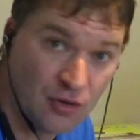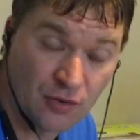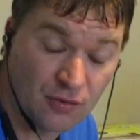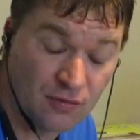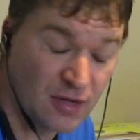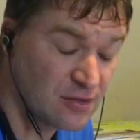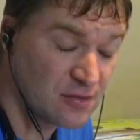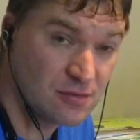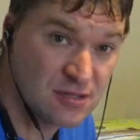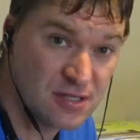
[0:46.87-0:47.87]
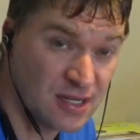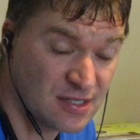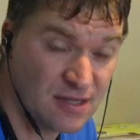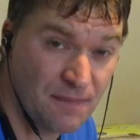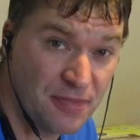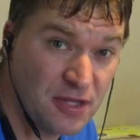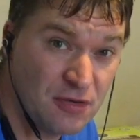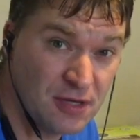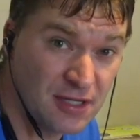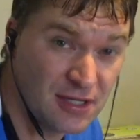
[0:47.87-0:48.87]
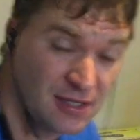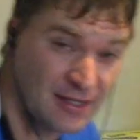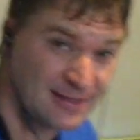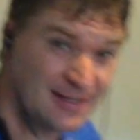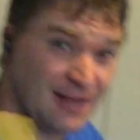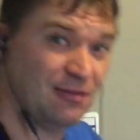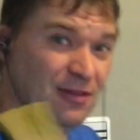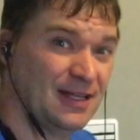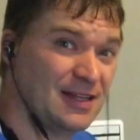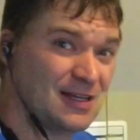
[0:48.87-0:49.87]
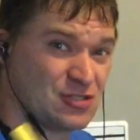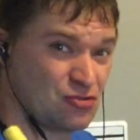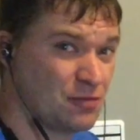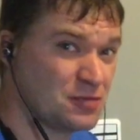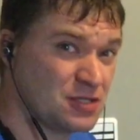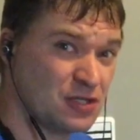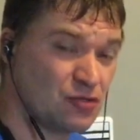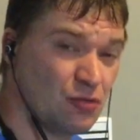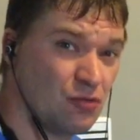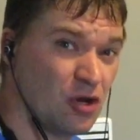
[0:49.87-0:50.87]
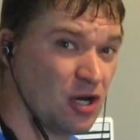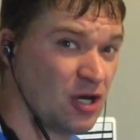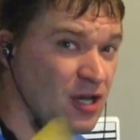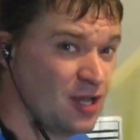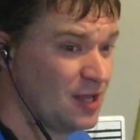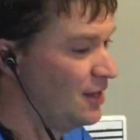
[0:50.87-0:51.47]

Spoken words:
Or get 2 sticks, something you can click together like this. Drumsticks would work.